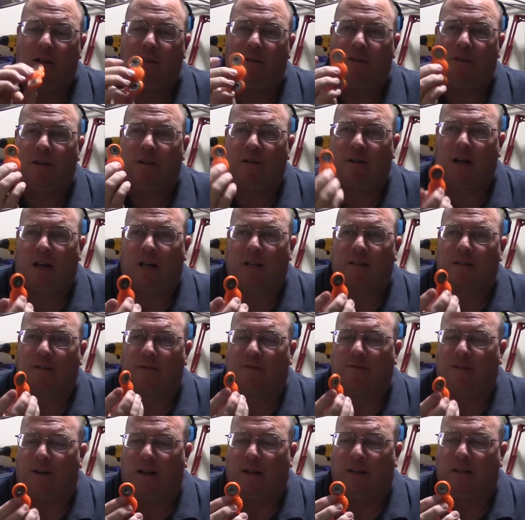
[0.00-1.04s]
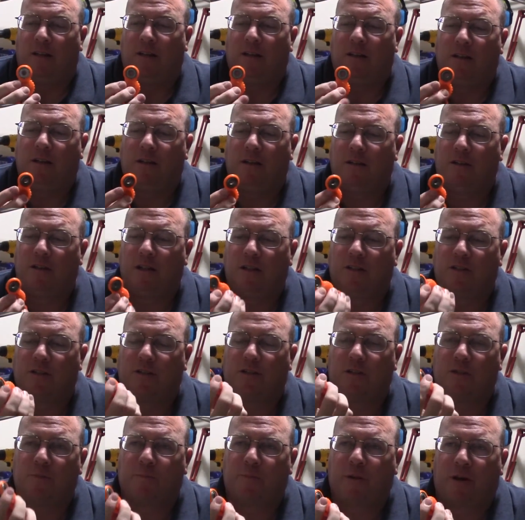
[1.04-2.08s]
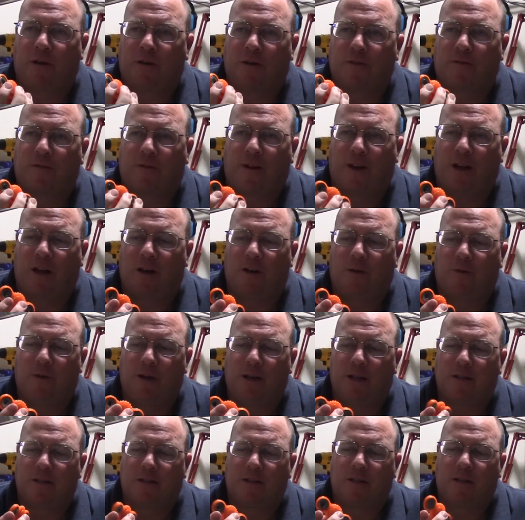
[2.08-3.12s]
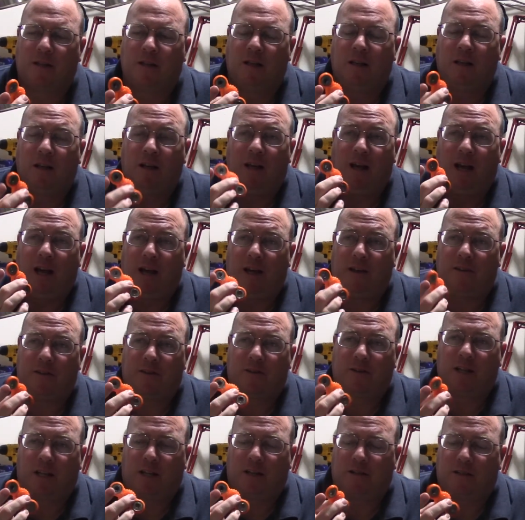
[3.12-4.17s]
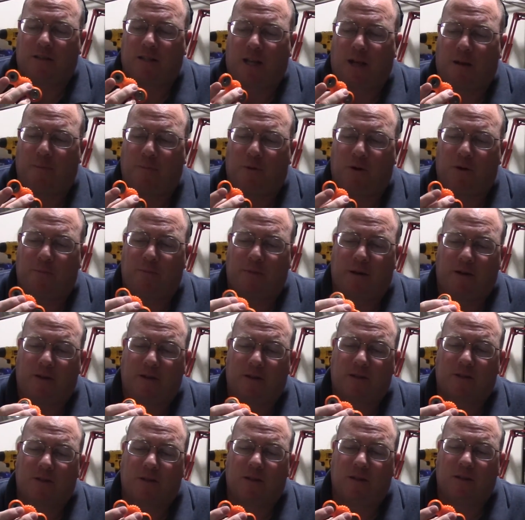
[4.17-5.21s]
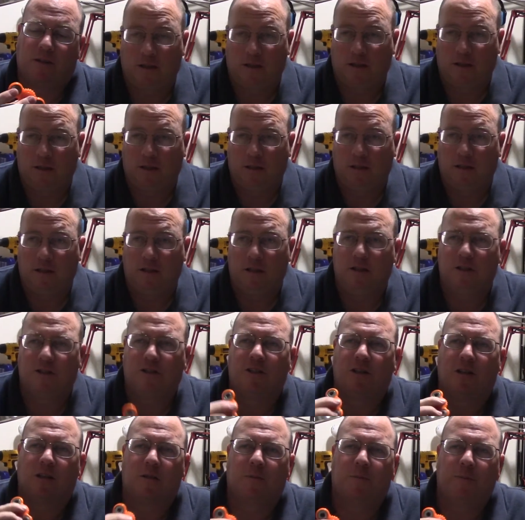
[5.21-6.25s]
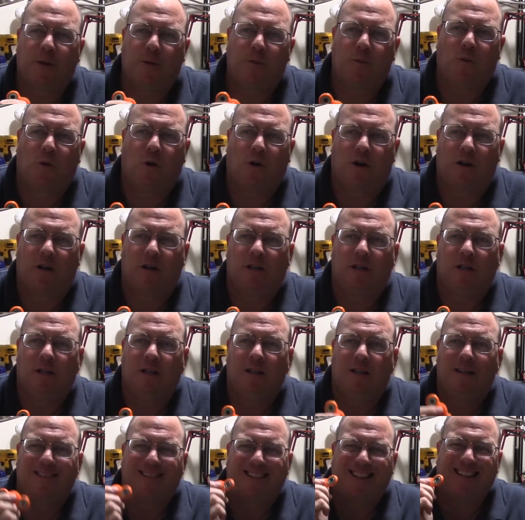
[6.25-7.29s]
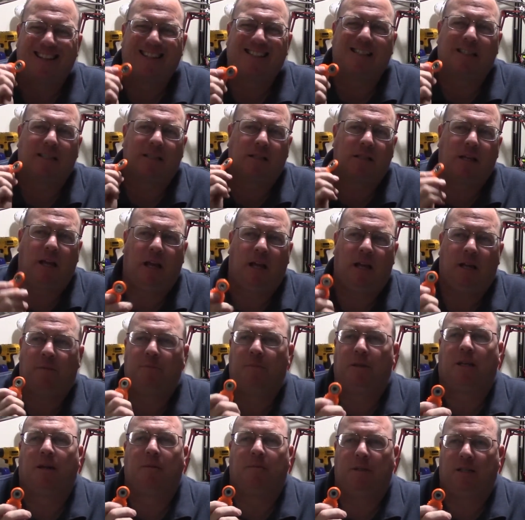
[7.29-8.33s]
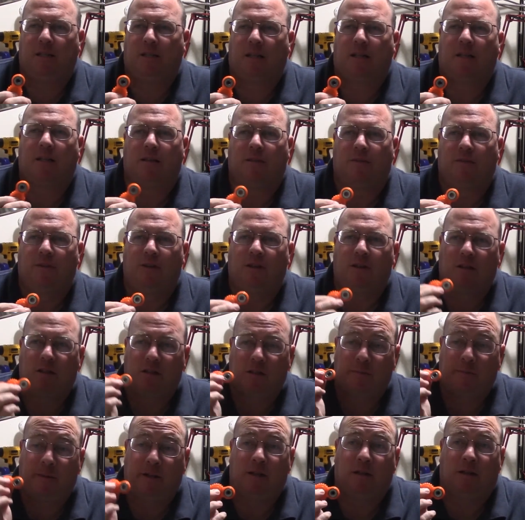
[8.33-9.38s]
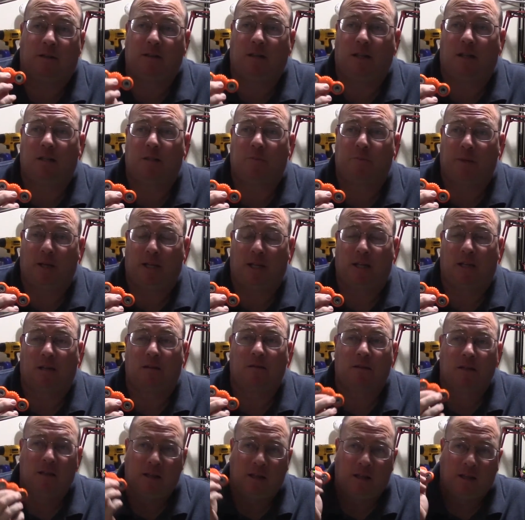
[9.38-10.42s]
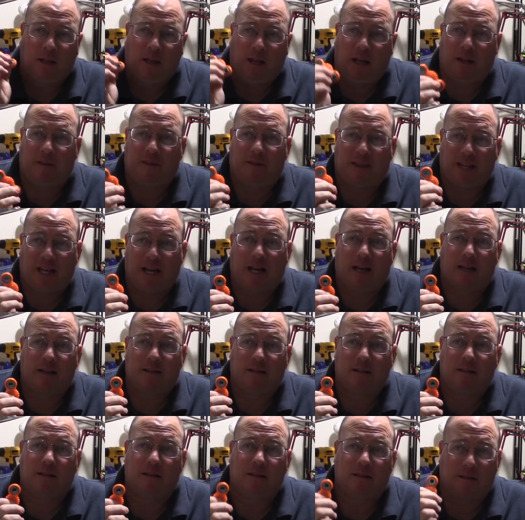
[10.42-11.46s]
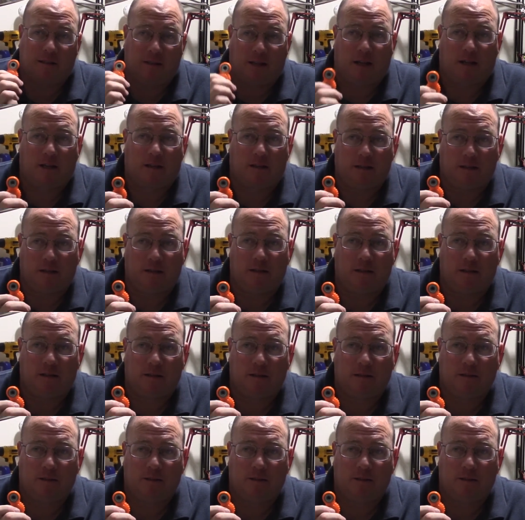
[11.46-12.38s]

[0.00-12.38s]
They're nice and fun. They just use bearings for counterweights and they're standard skateboard bearings. Just be warned, these things can become addictive. You can spend all day spinning and that is not good.